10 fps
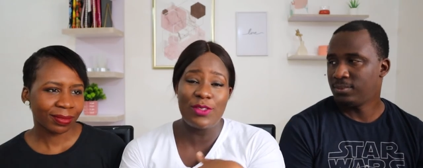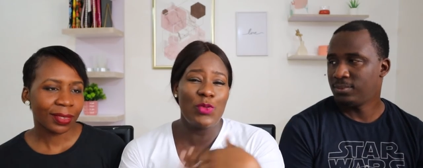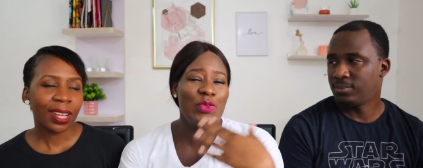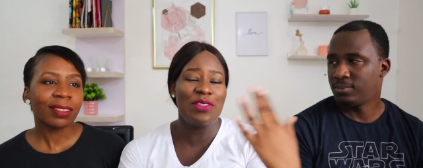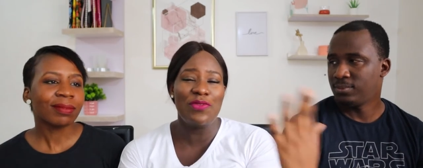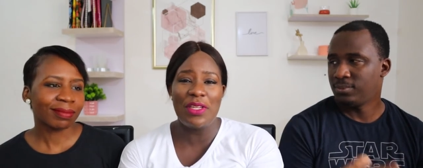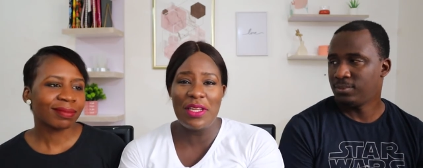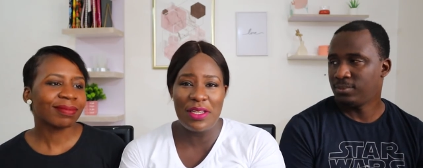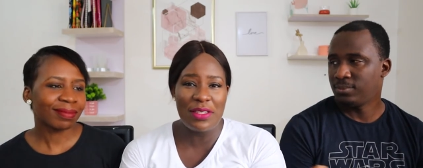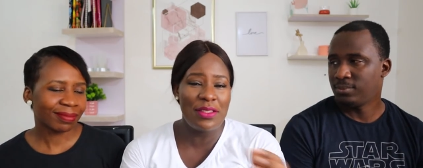Speaker 1: has to do with the
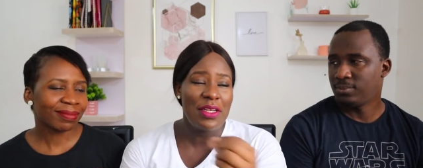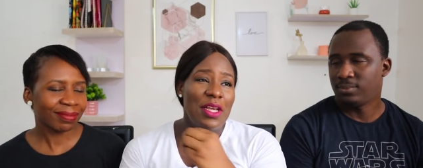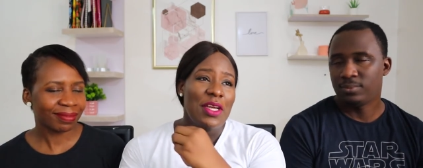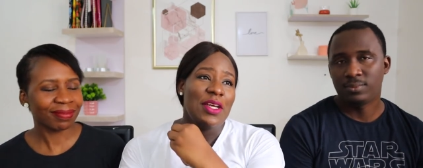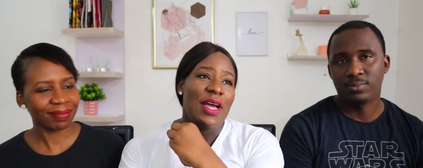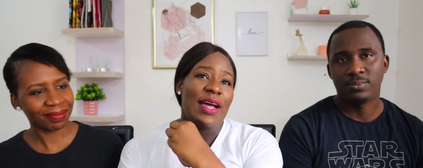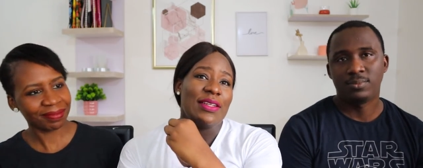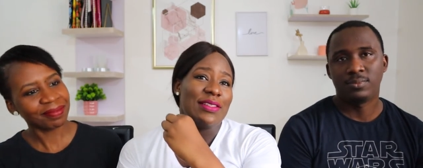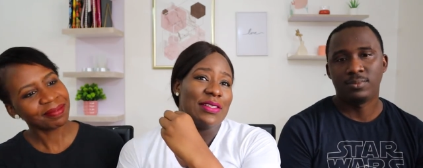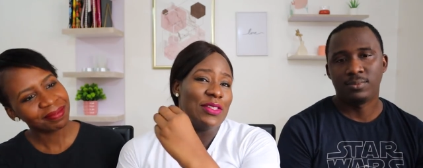village
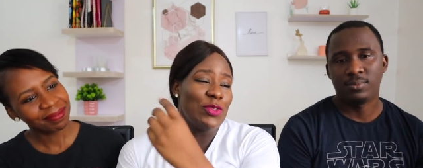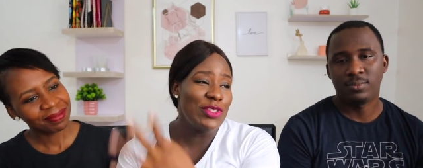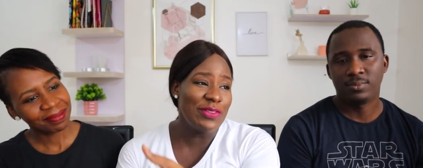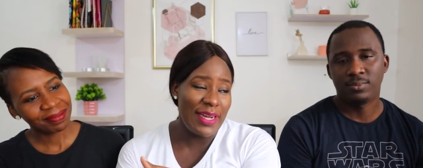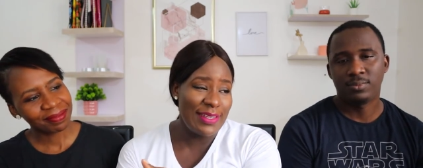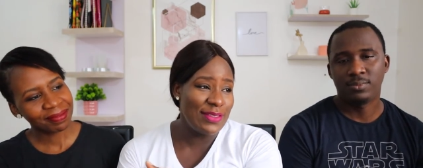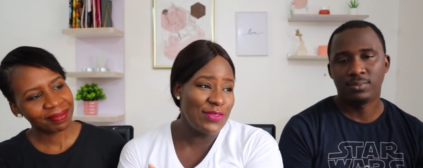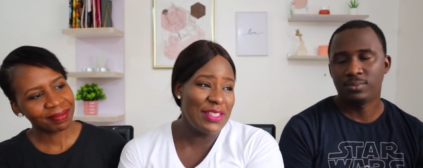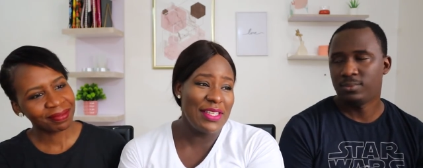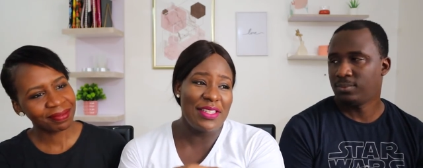and in the river in the
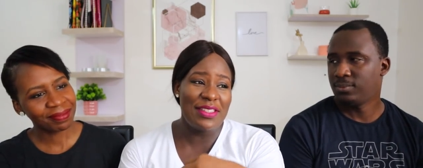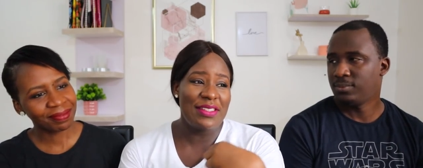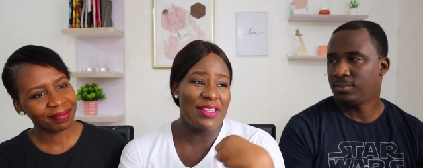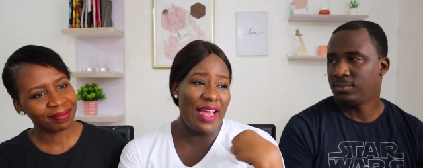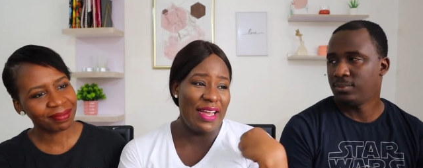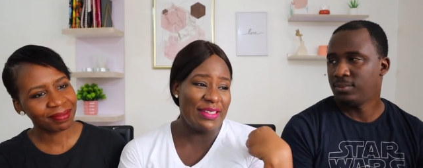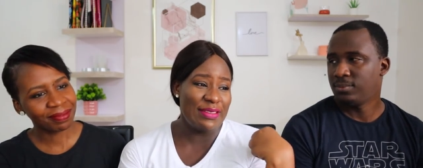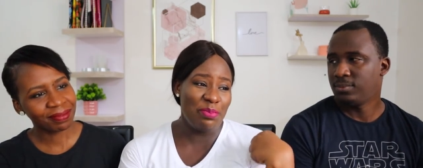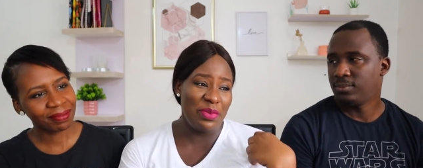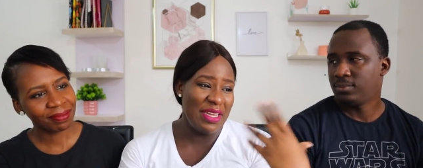village
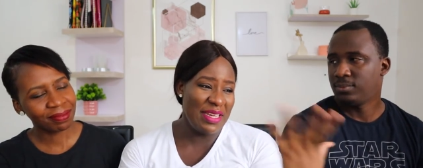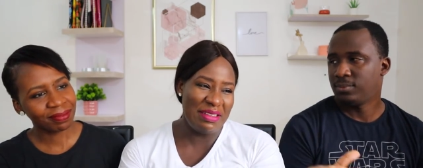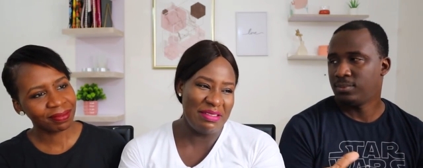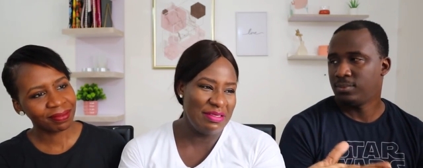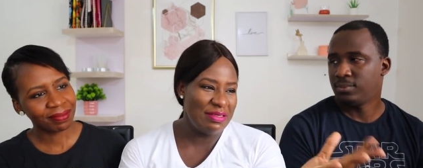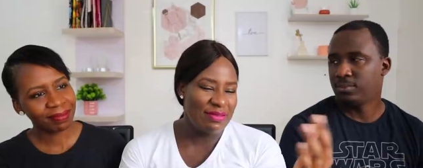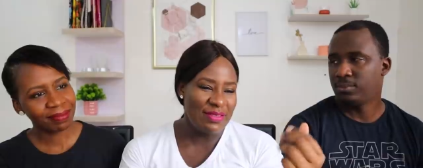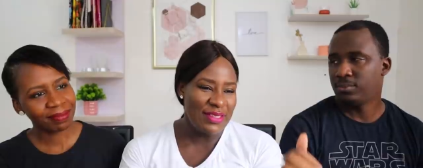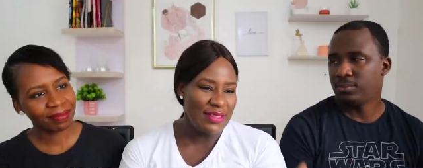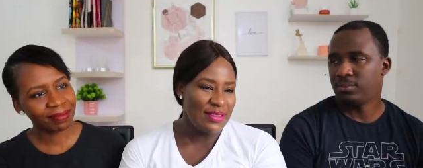and playing.
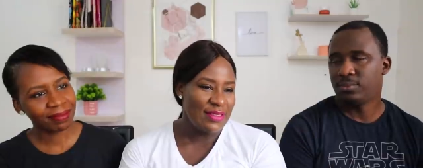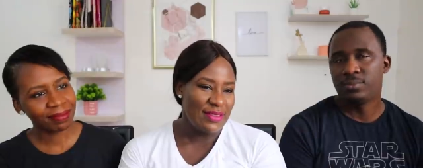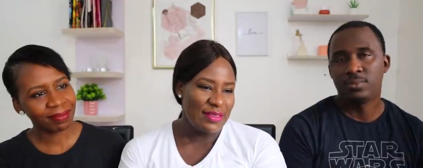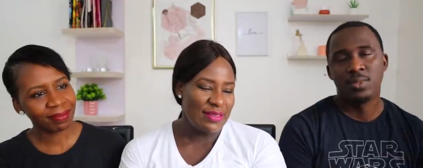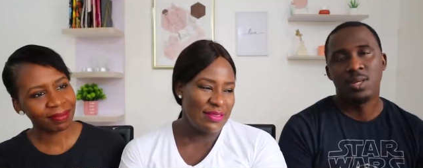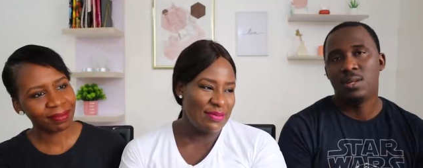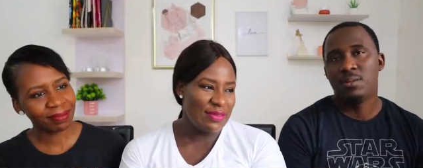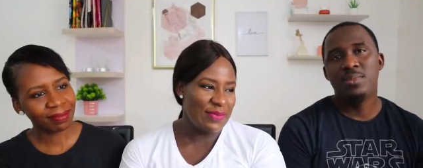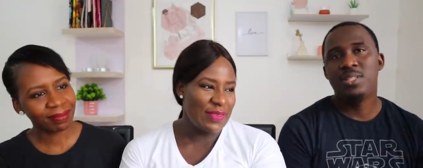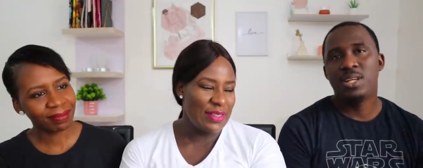
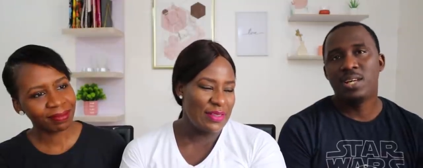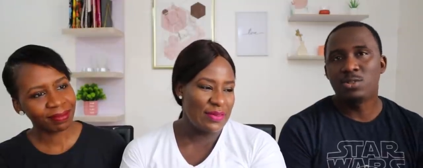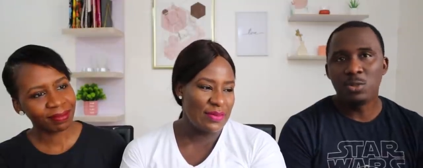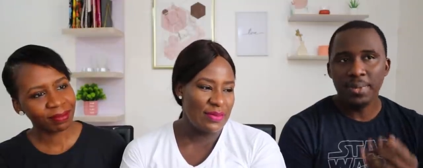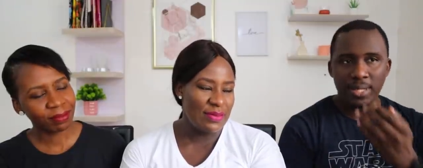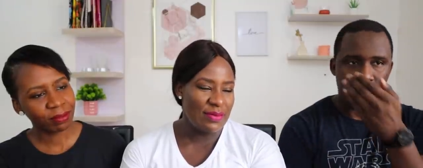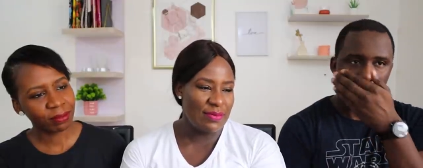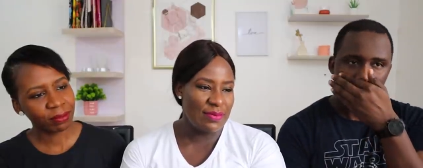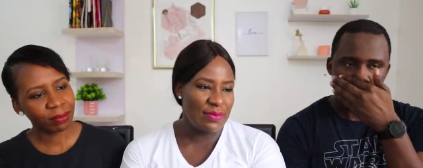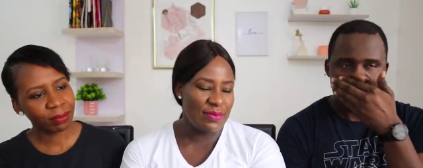
Speaker 2: There are so many.
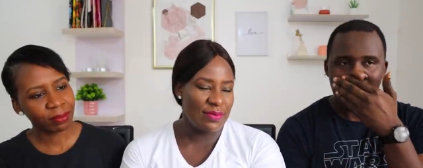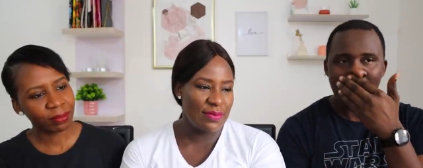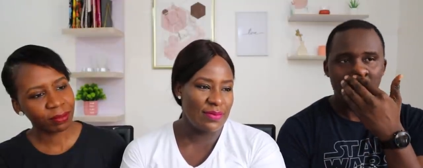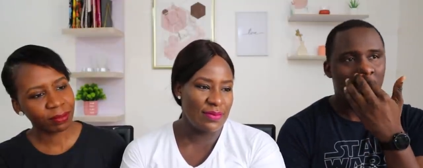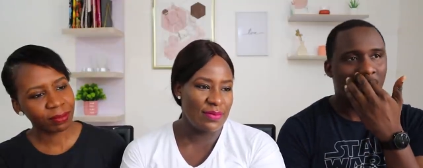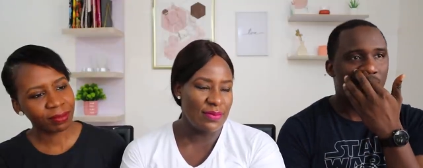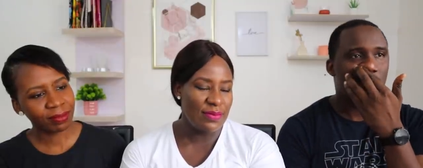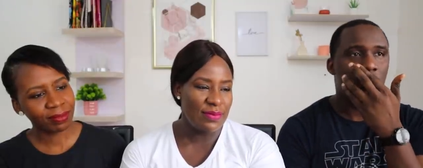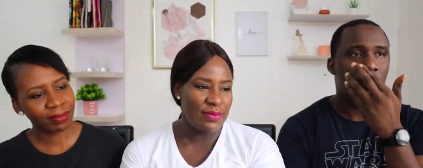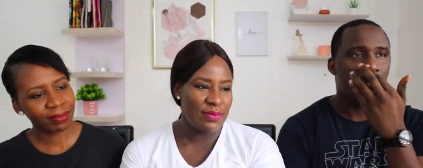There are
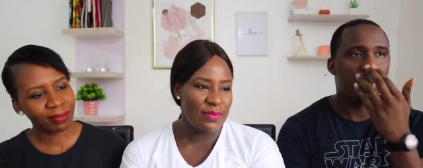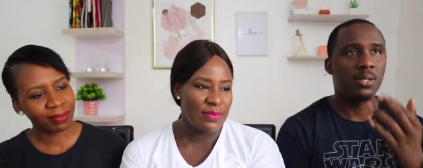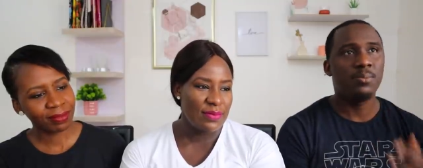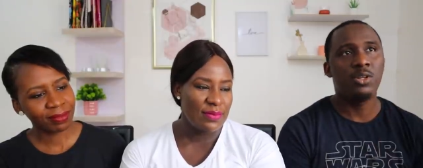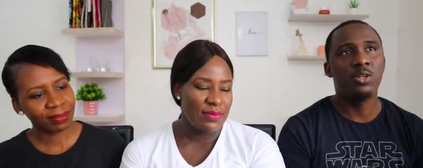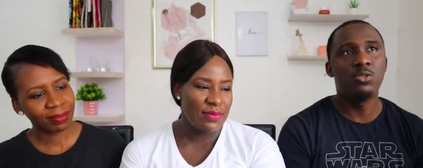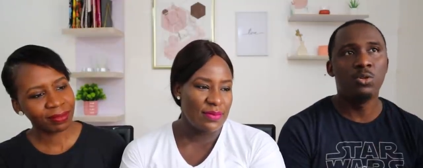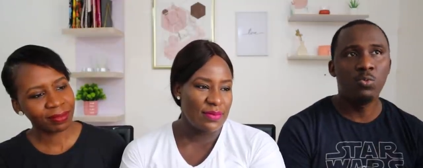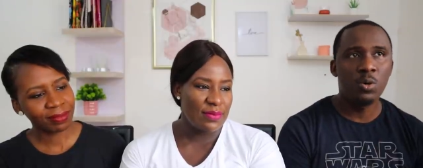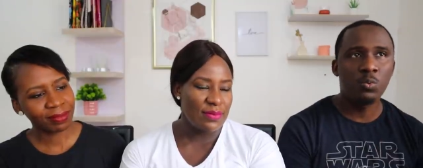just so many, because, you
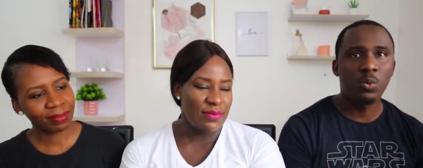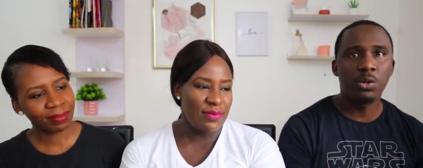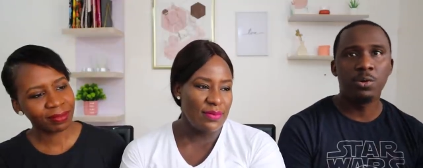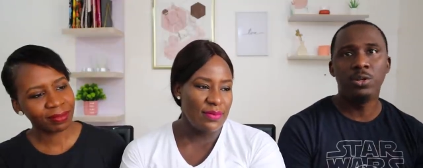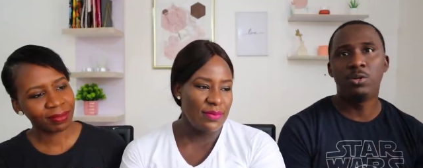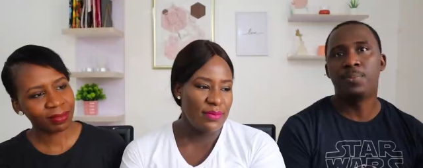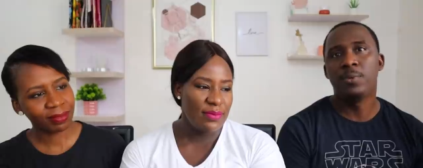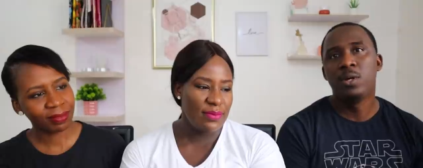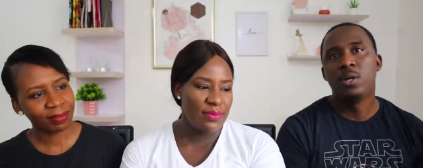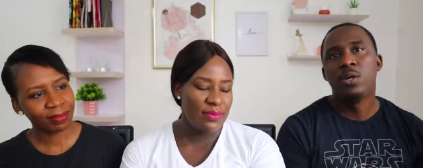know, when we were growing up,
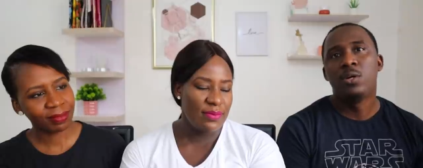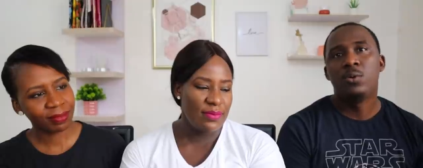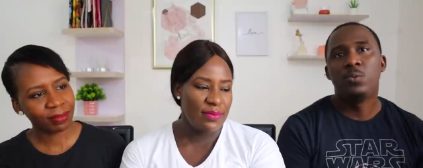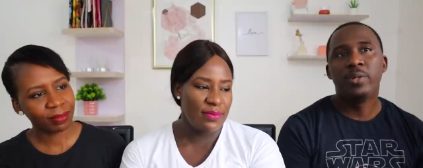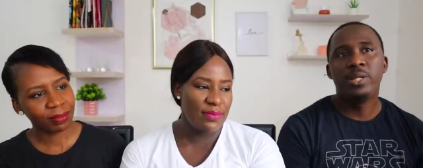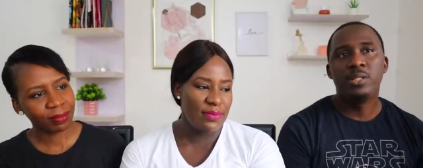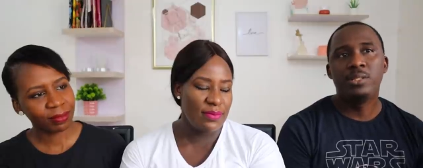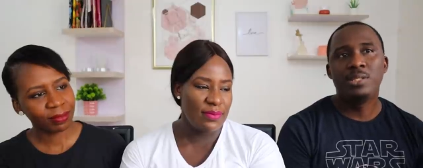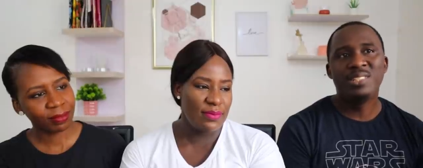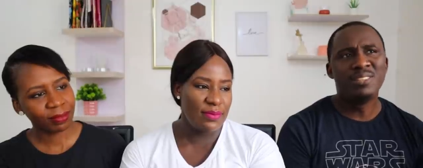we
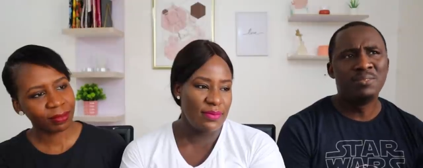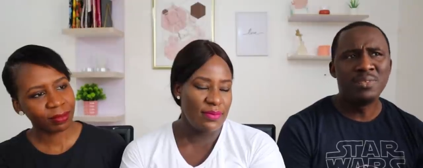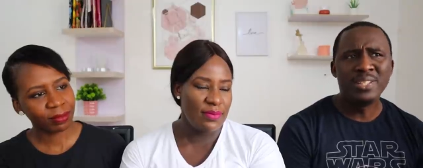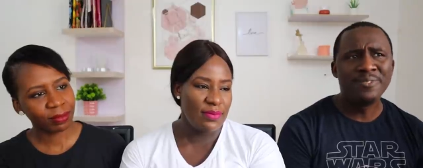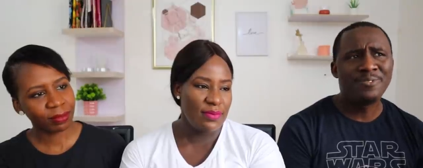didn't really